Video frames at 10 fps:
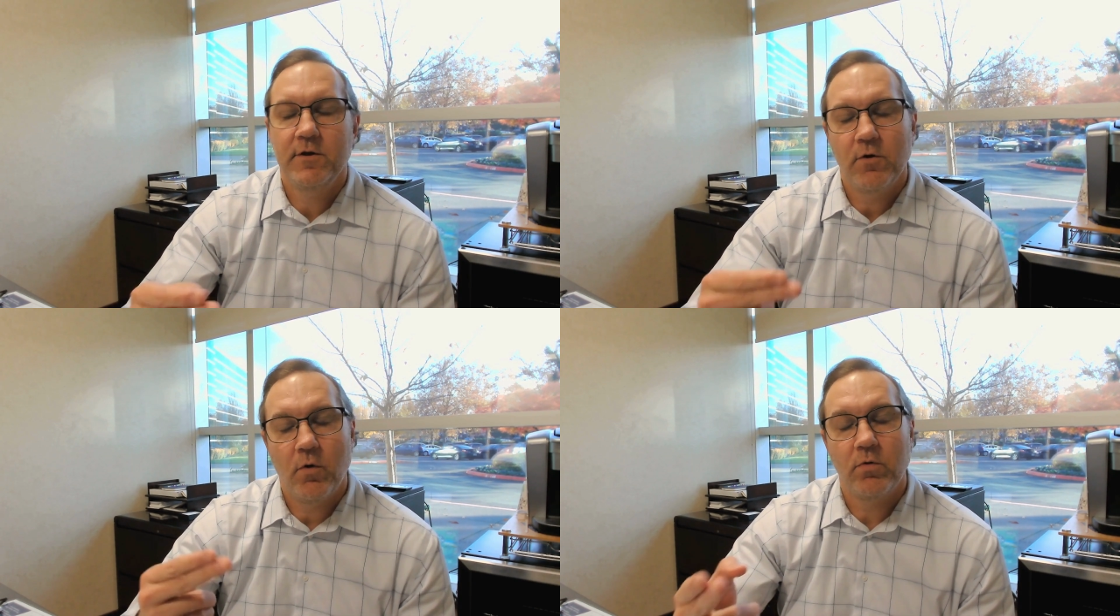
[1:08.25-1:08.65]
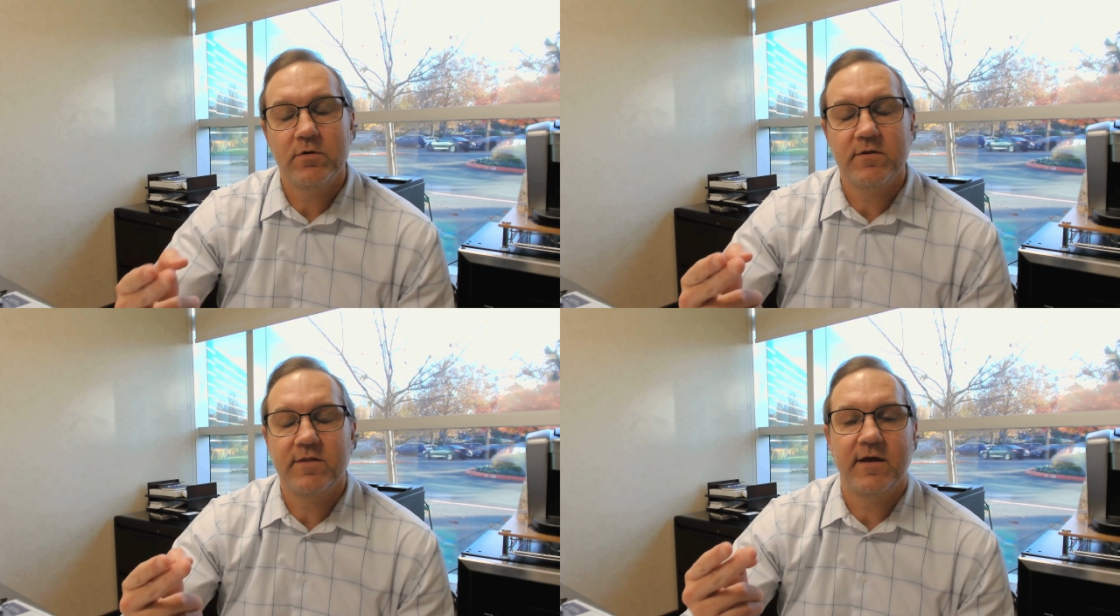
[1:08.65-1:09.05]
or
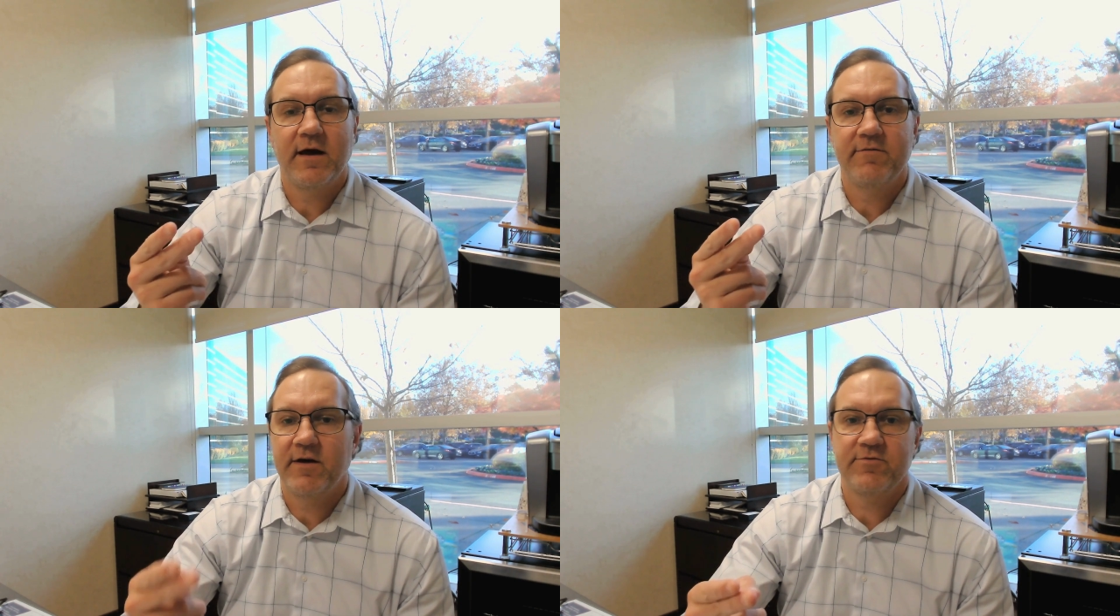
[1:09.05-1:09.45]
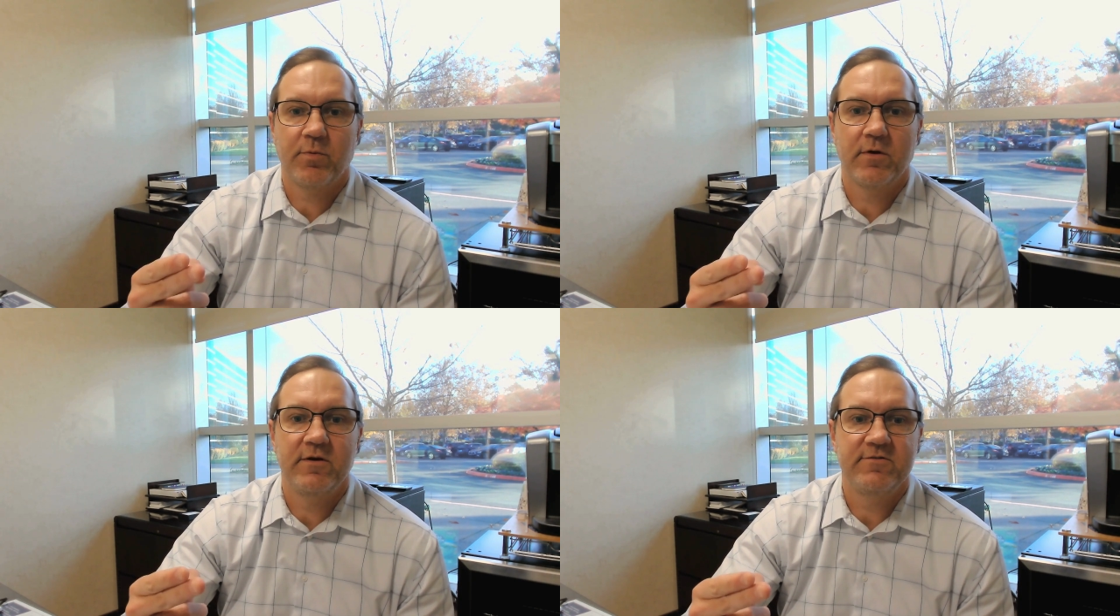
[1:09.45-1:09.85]
do they have
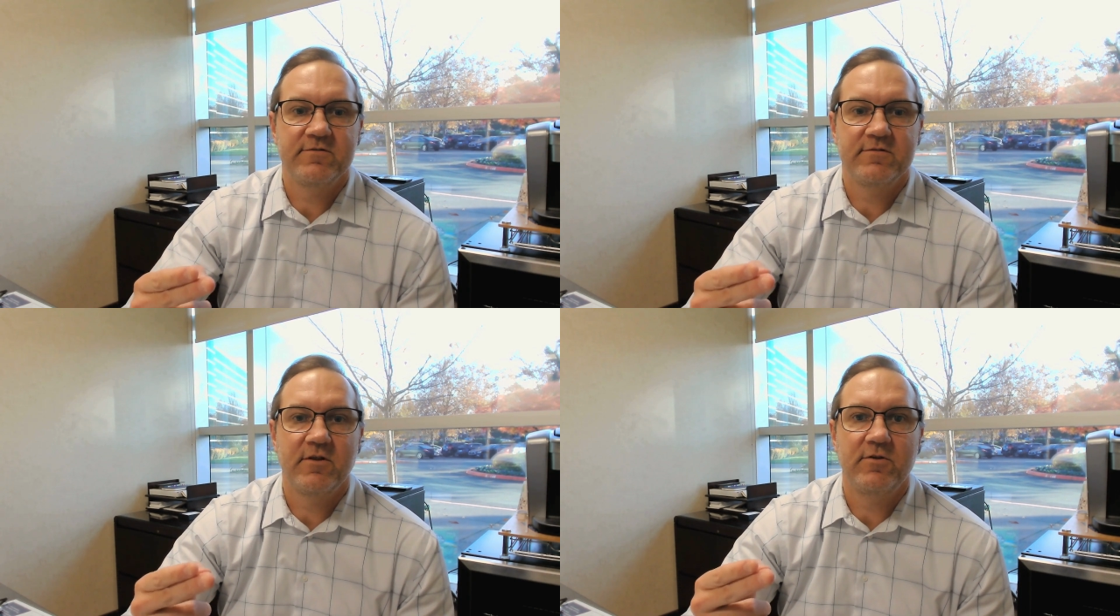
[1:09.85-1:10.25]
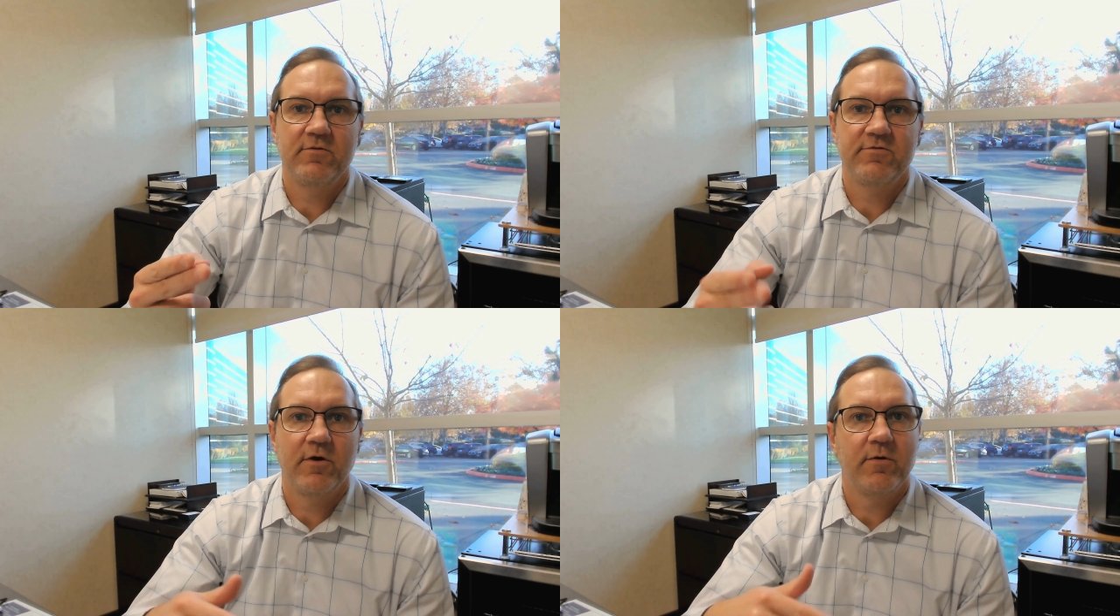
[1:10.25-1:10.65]
aspirations to do
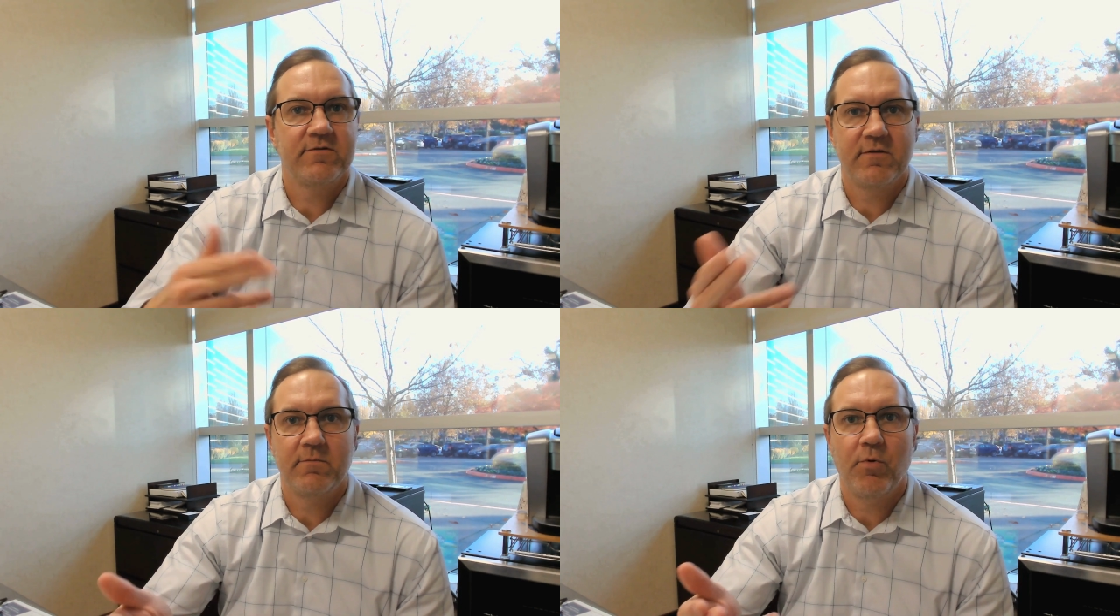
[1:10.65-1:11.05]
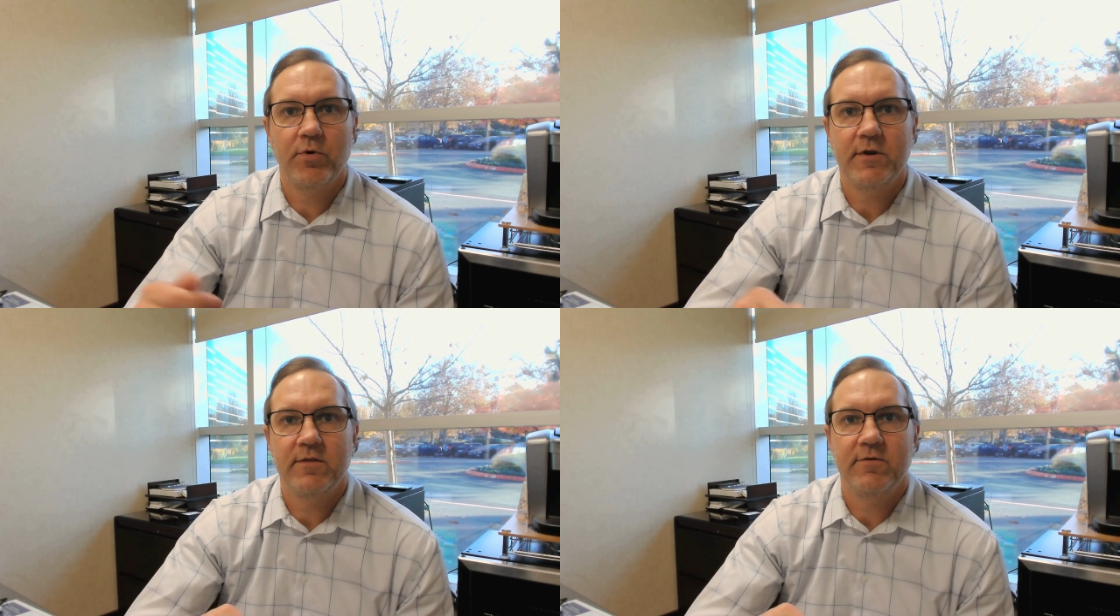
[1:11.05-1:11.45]
so at some
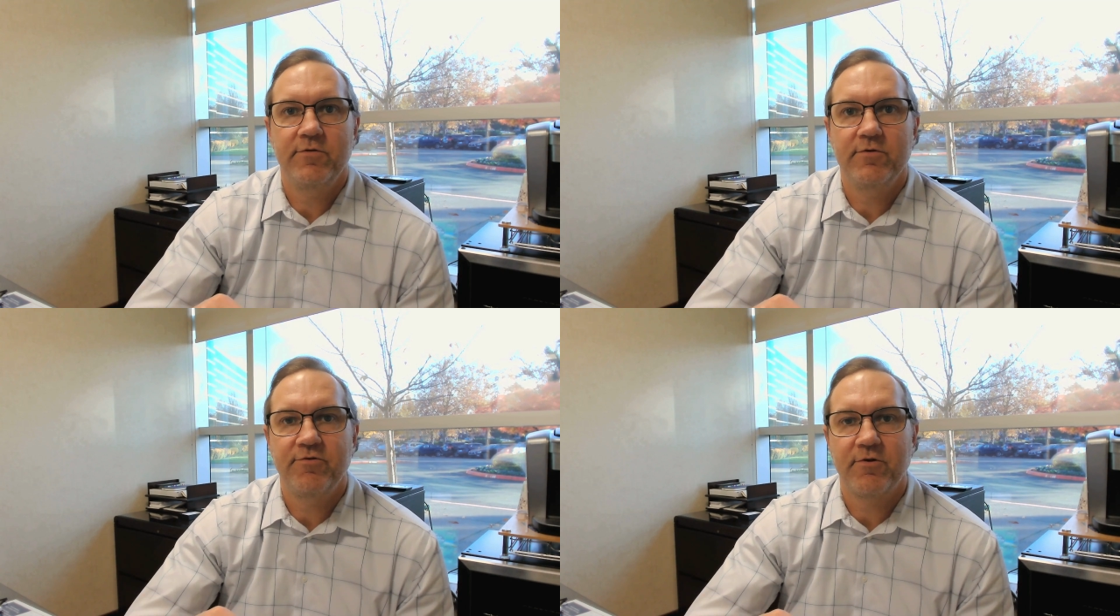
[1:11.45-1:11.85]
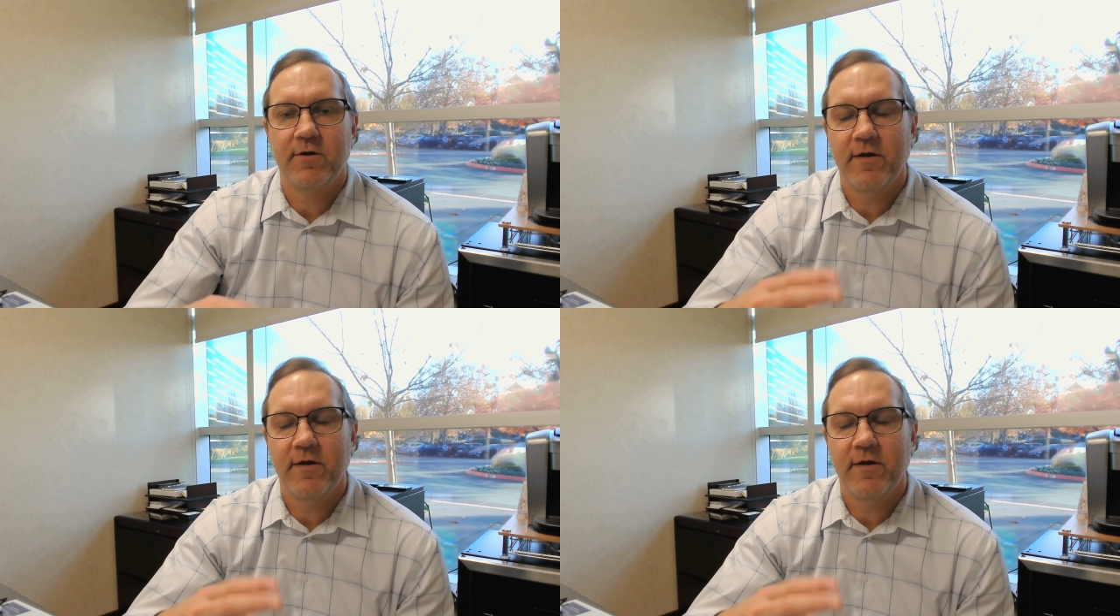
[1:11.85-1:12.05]
point in the future?